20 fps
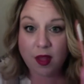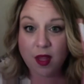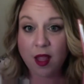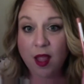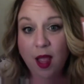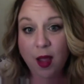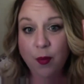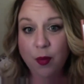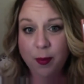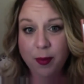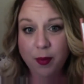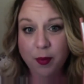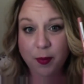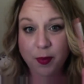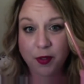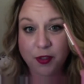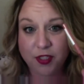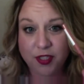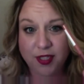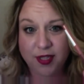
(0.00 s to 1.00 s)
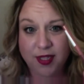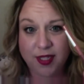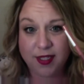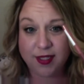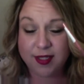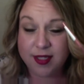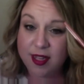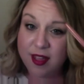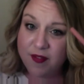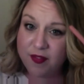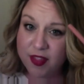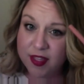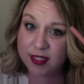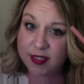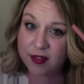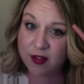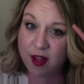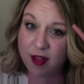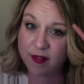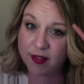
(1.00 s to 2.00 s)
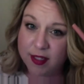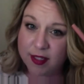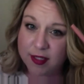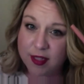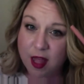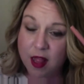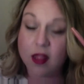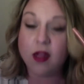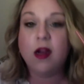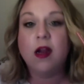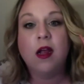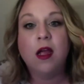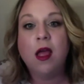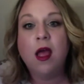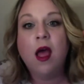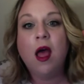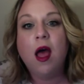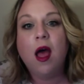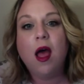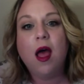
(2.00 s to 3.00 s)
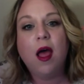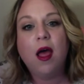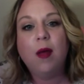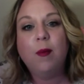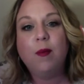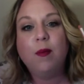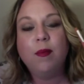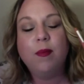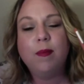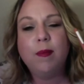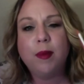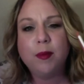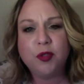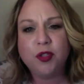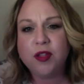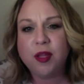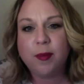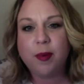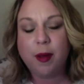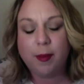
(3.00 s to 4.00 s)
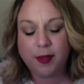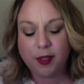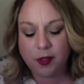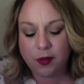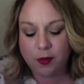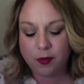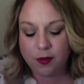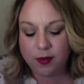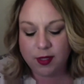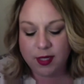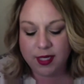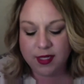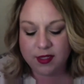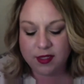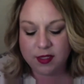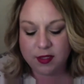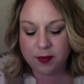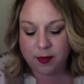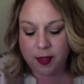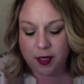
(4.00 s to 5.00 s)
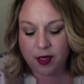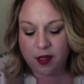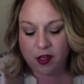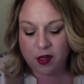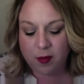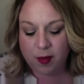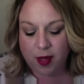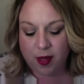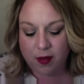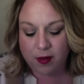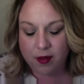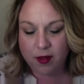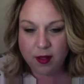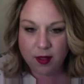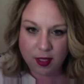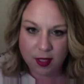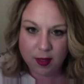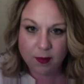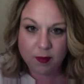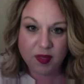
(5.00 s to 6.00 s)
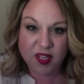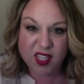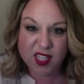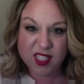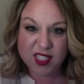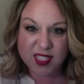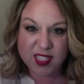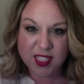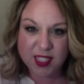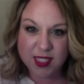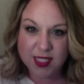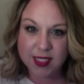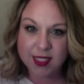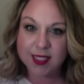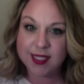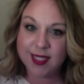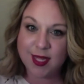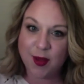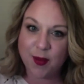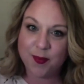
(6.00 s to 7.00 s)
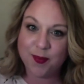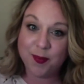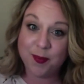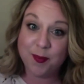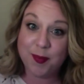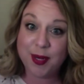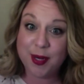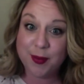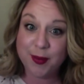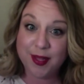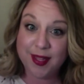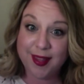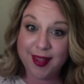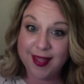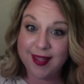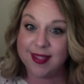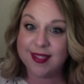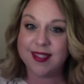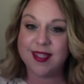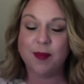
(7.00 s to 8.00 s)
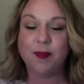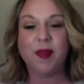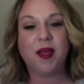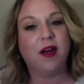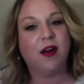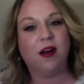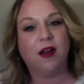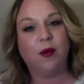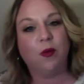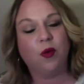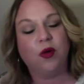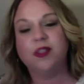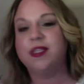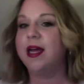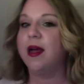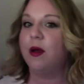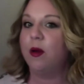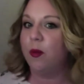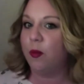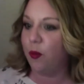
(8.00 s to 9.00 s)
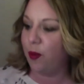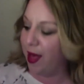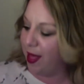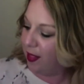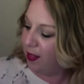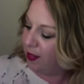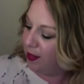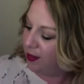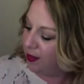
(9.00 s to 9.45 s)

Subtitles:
I will be repurchasing this if they still have this color. I'm sure they probably do. NYX is pretty good about being consistent, so. But I really like this lip liner. It worked out well.